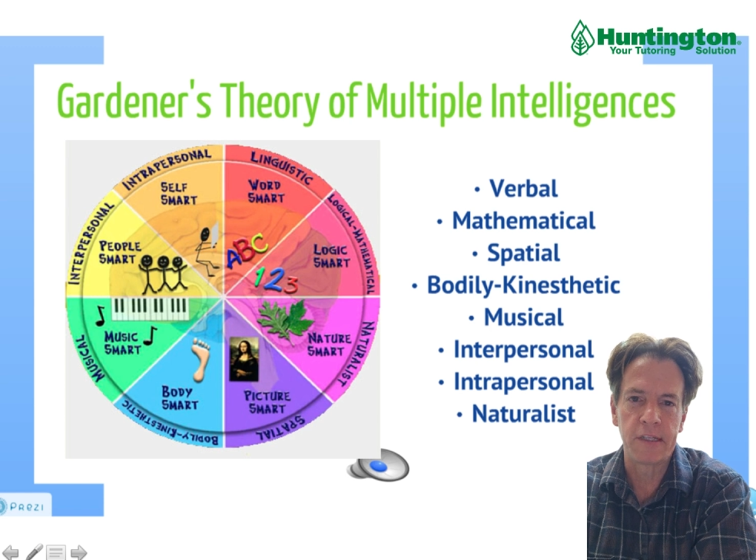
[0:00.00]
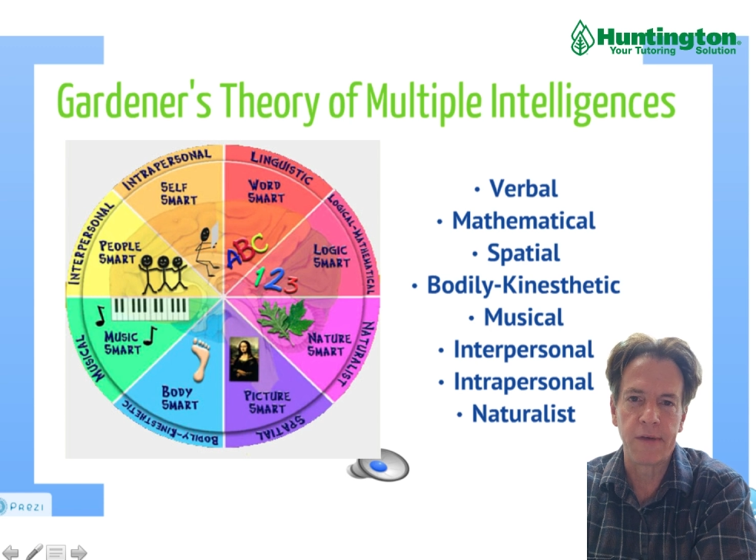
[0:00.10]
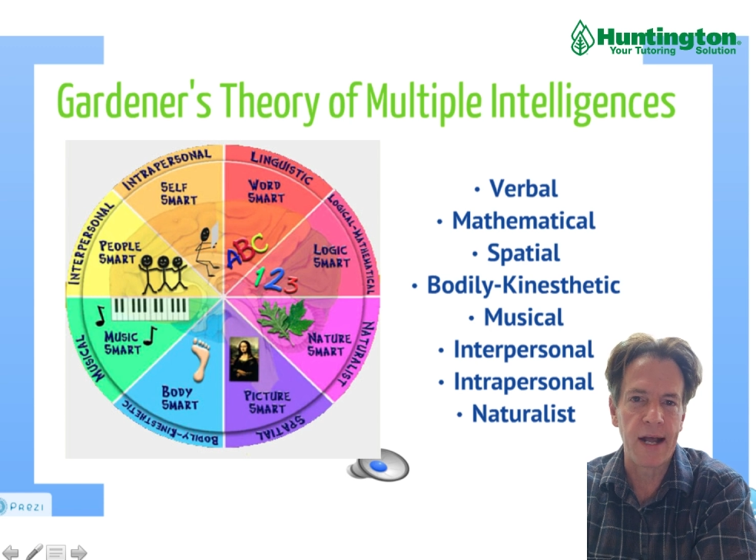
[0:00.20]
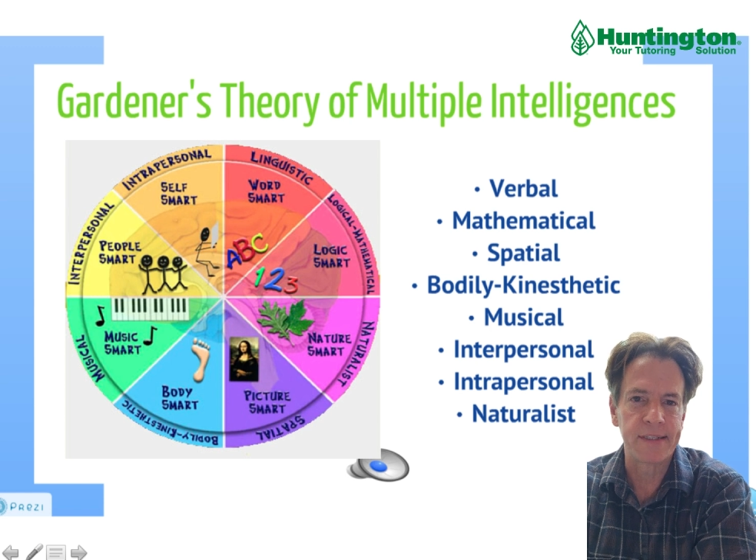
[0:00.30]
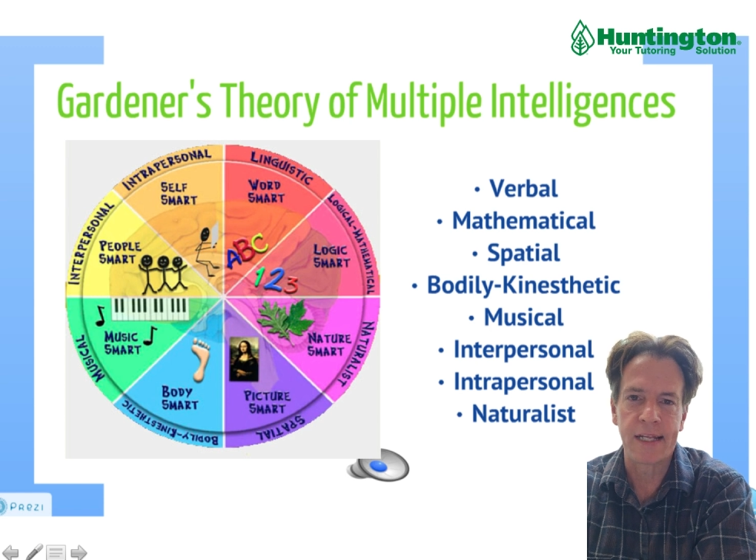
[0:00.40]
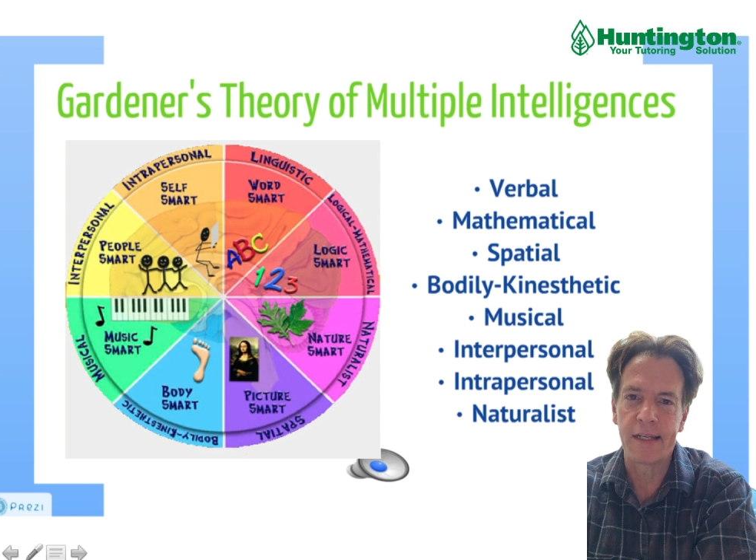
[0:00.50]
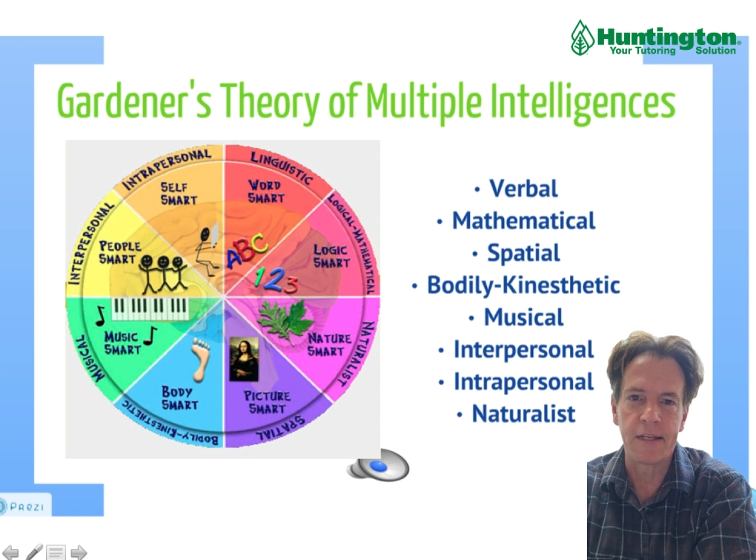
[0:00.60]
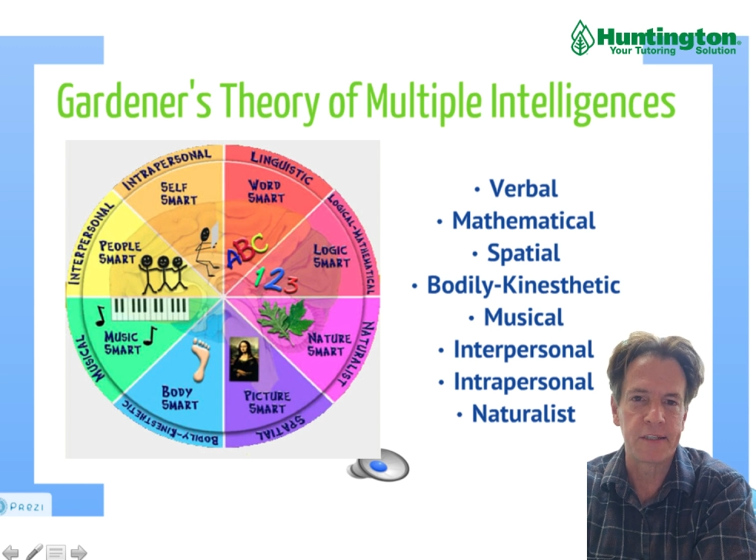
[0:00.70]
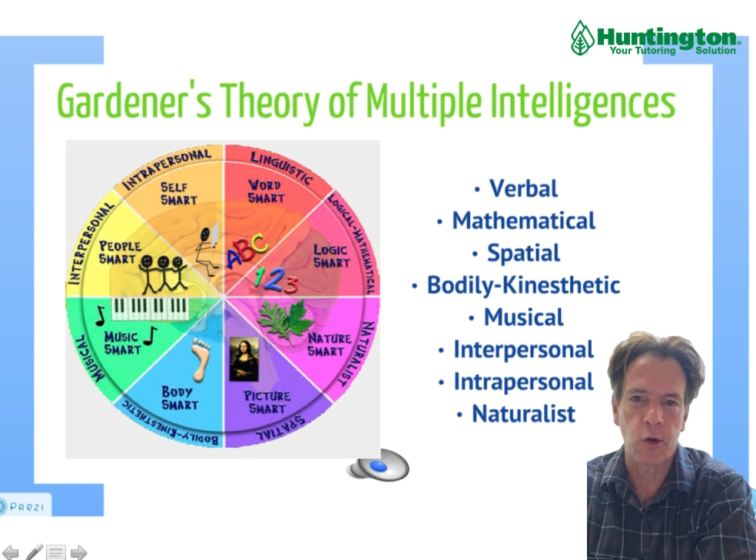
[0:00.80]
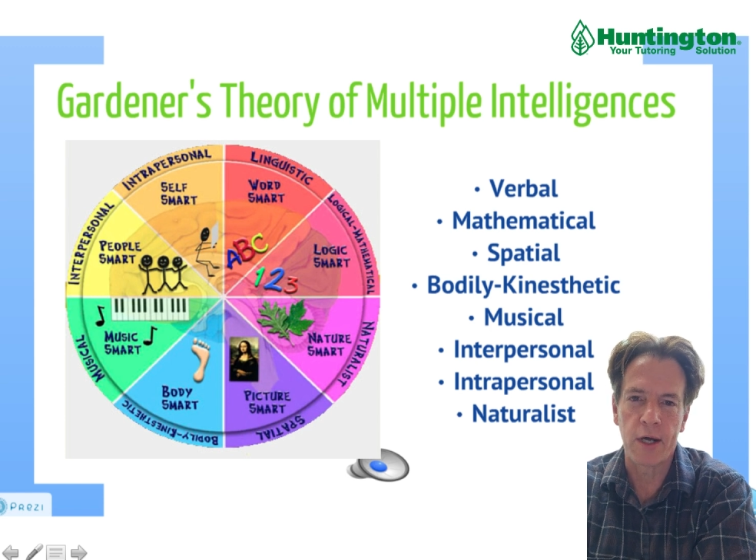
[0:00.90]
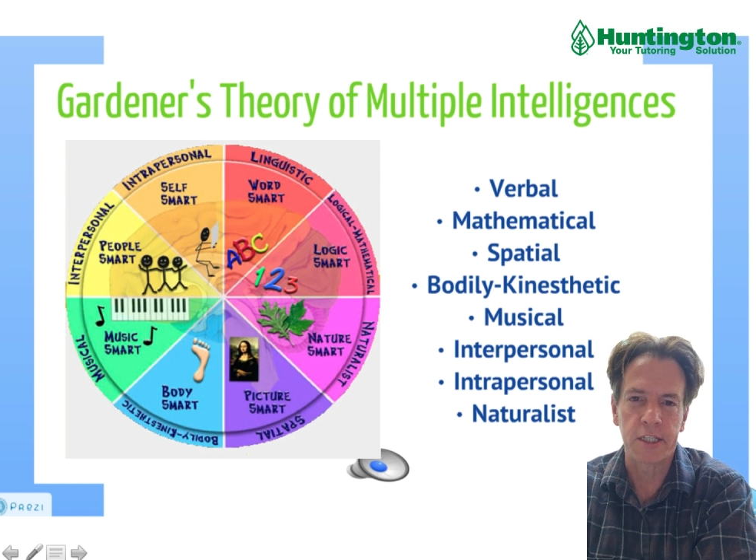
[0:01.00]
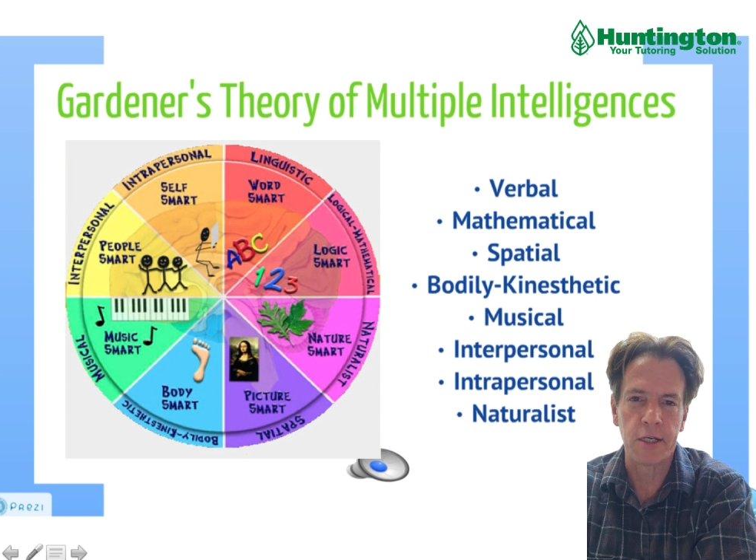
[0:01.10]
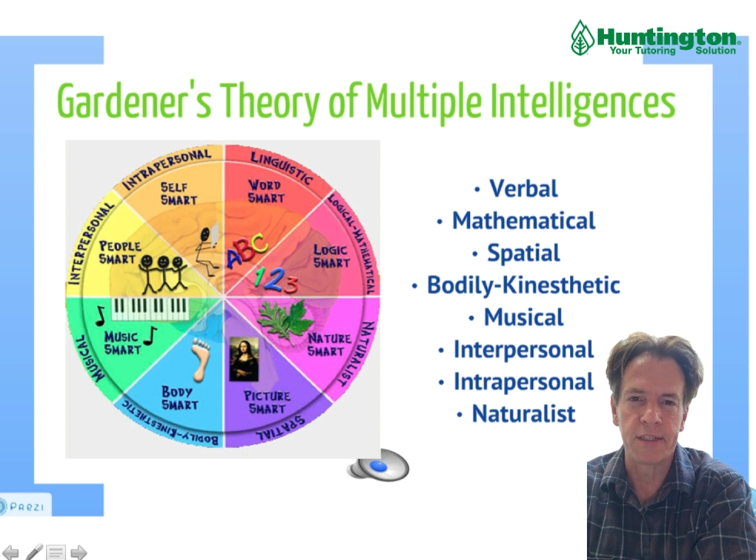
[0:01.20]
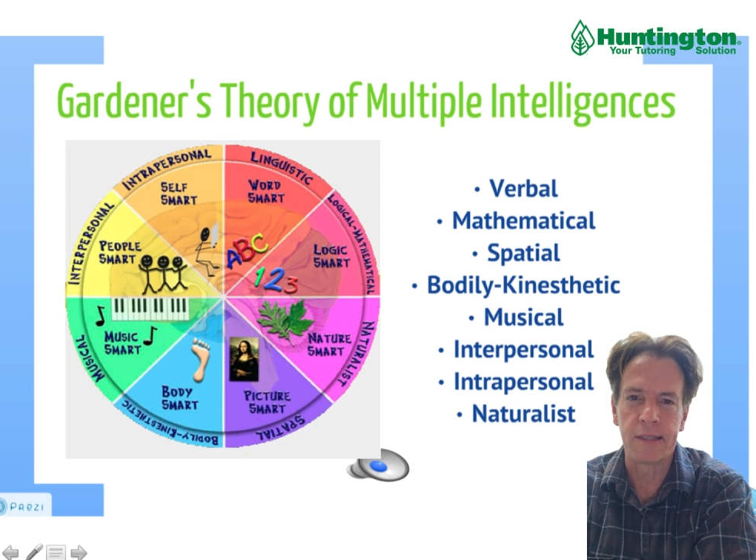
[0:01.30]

of asking kids questions,